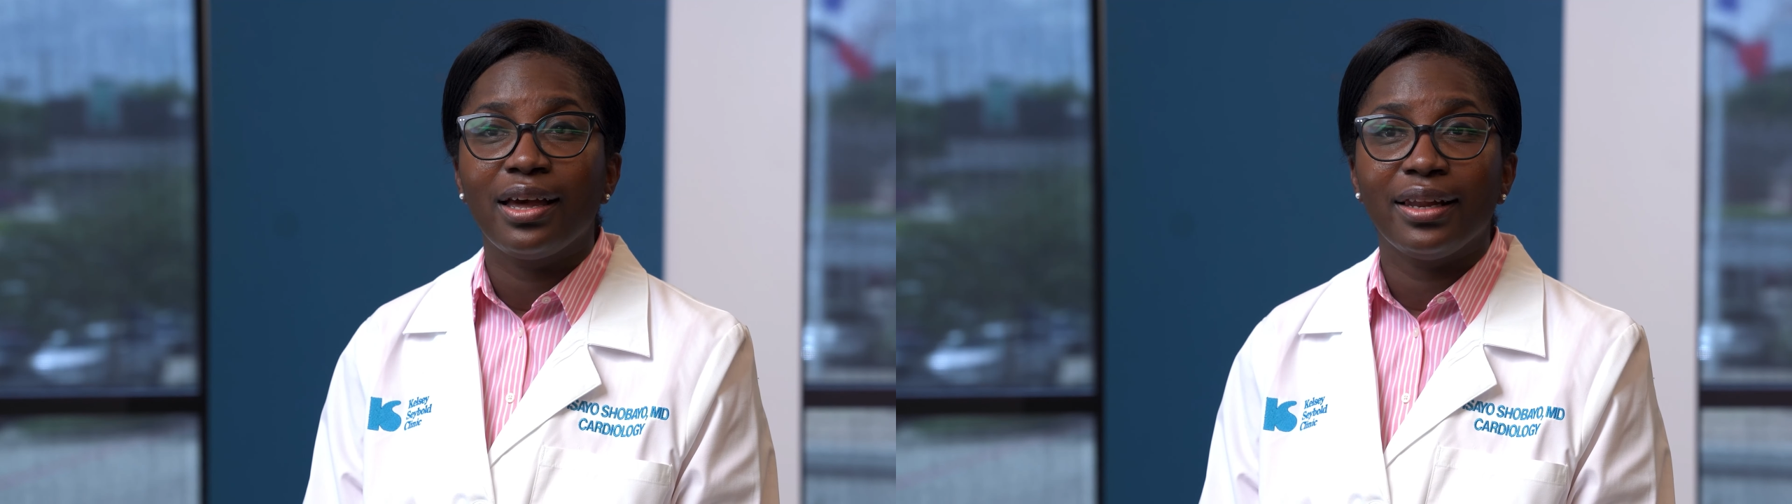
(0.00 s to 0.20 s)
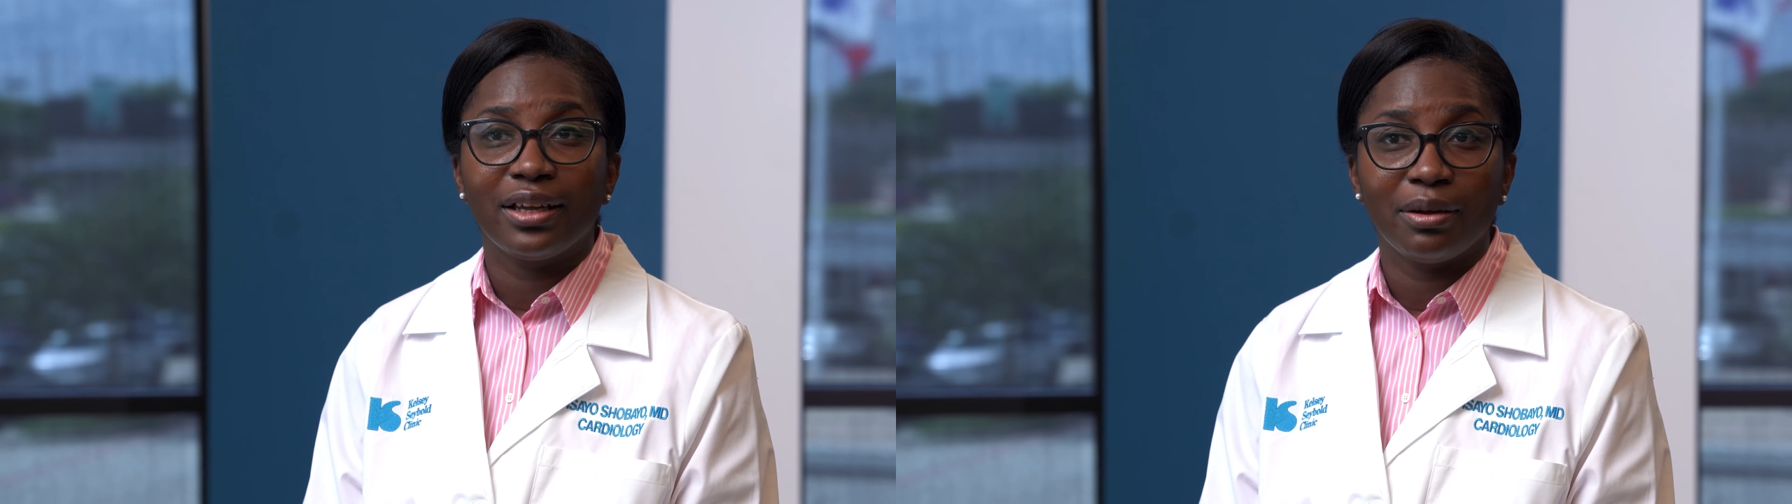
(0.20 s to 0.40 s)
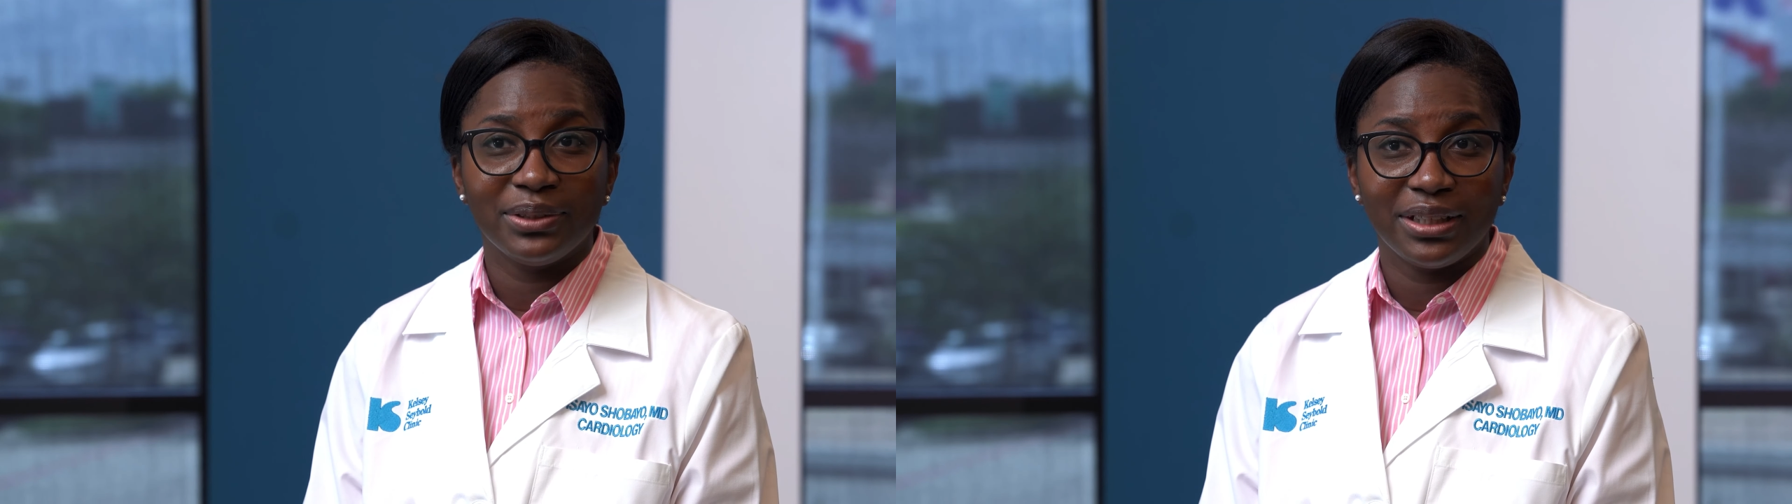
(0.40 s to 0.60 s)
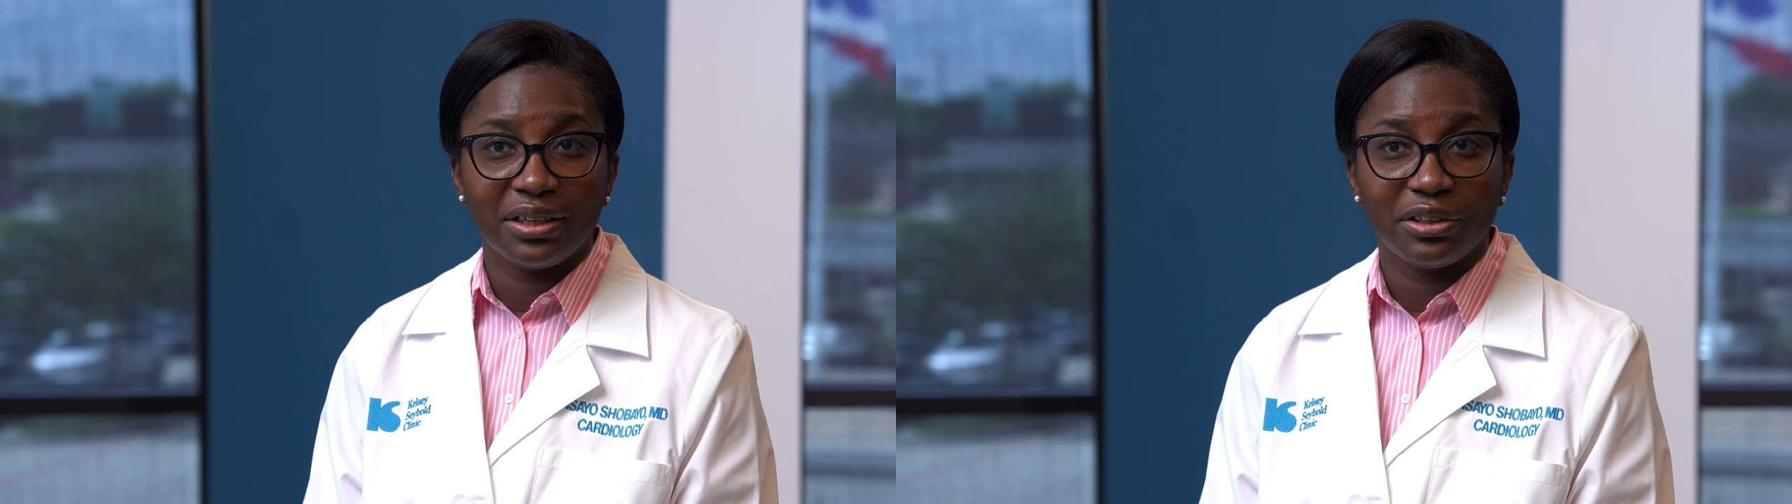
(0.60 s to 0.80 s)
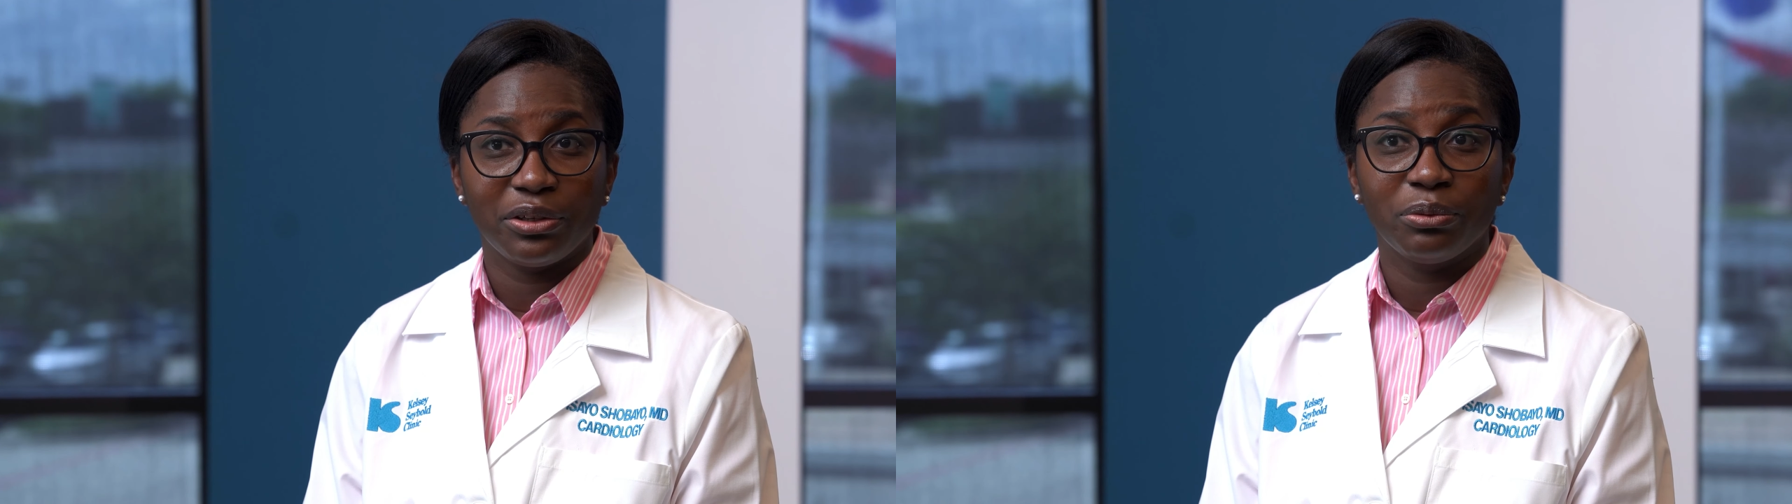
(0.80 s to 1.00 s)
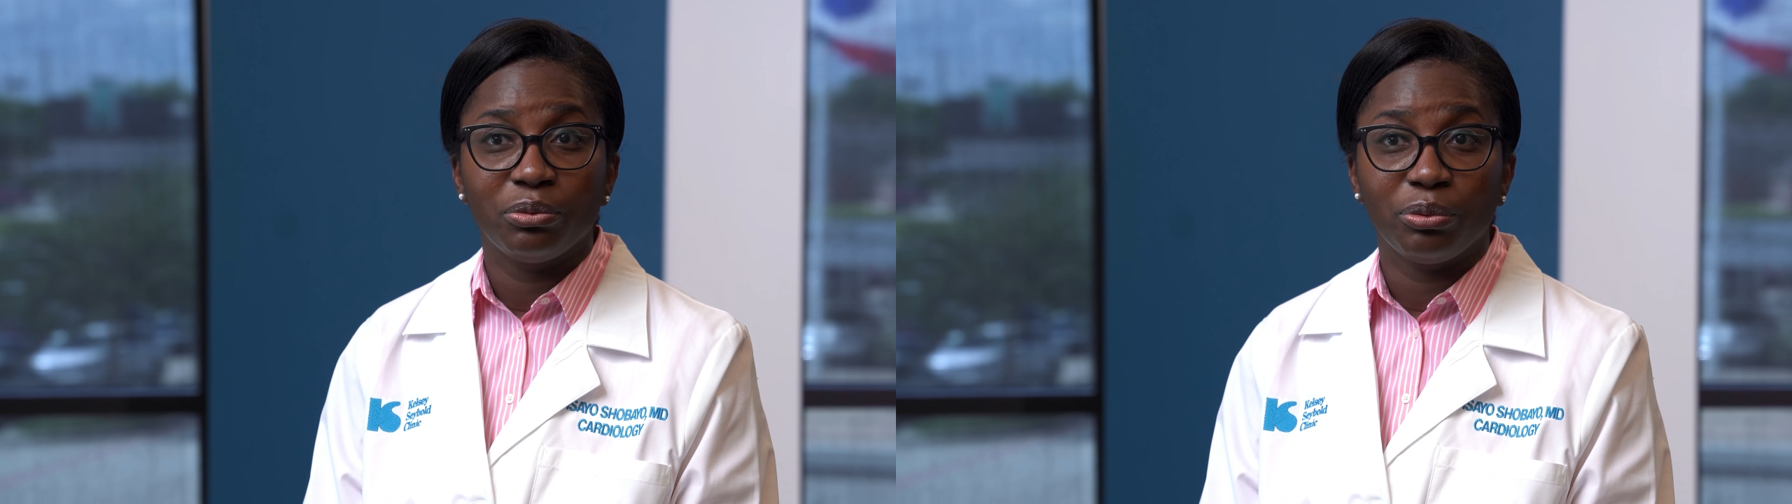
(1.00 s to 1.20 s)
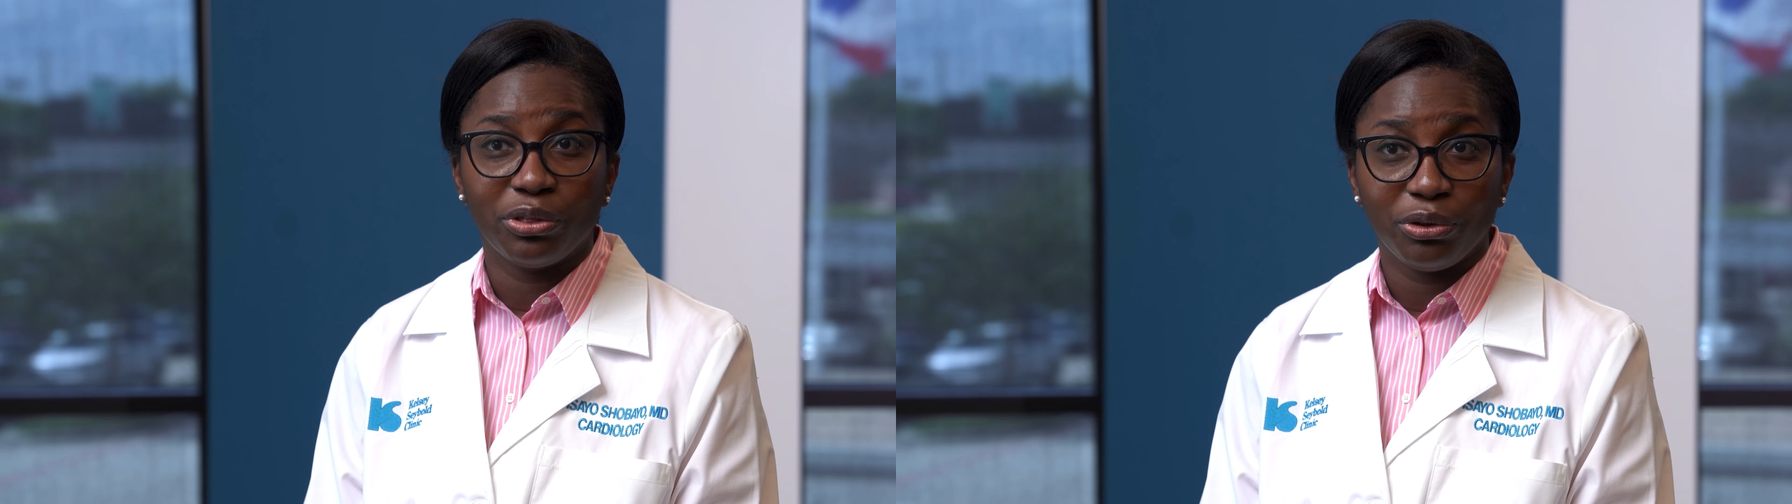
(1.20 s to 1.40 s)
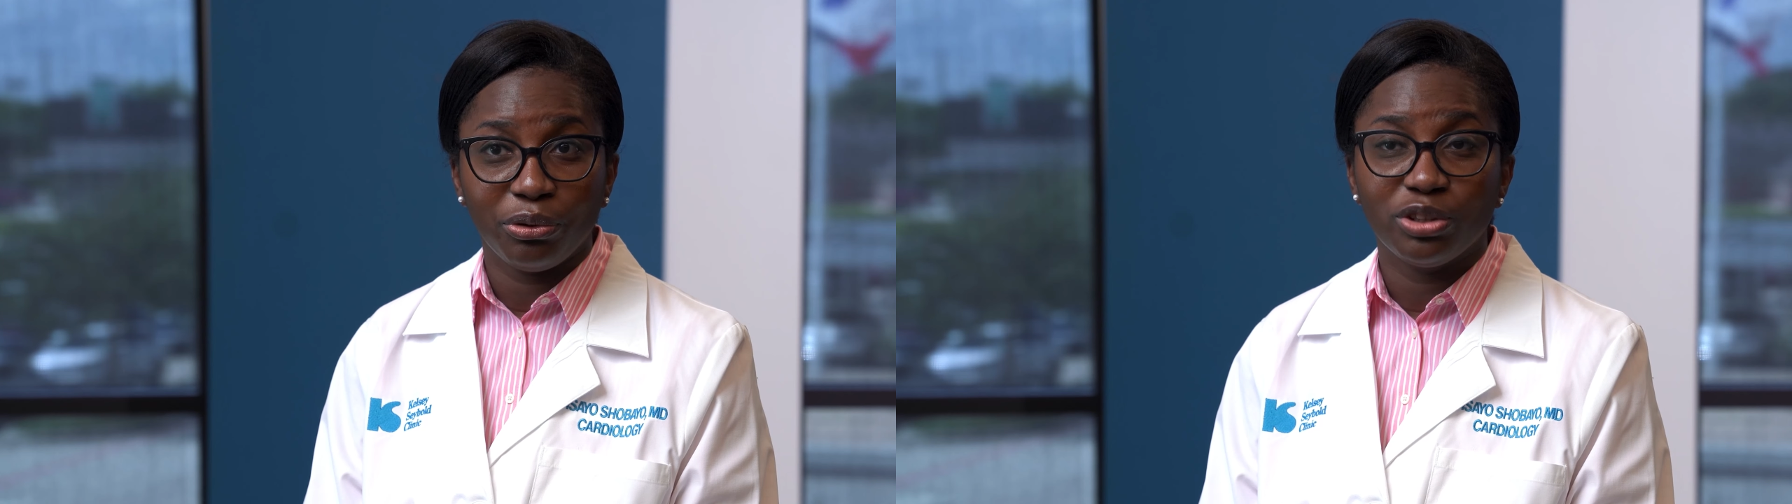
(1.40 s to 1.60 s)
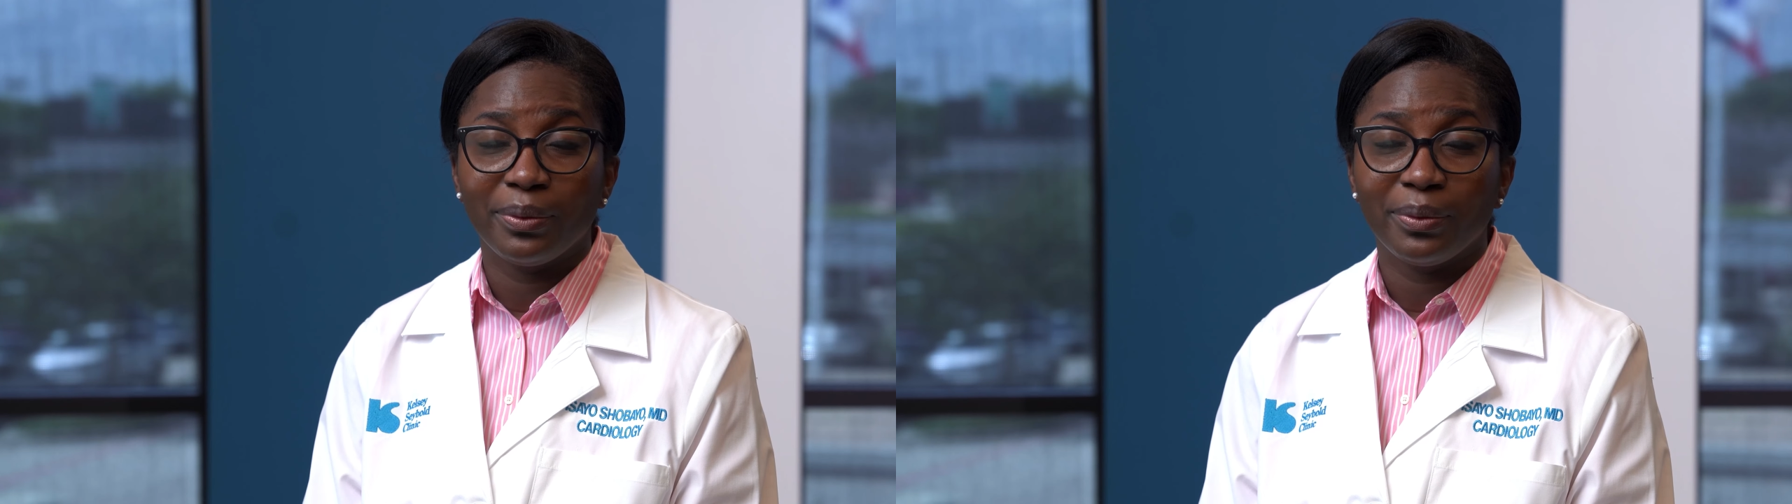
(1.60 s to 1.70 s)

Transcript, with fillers: and I come together with you to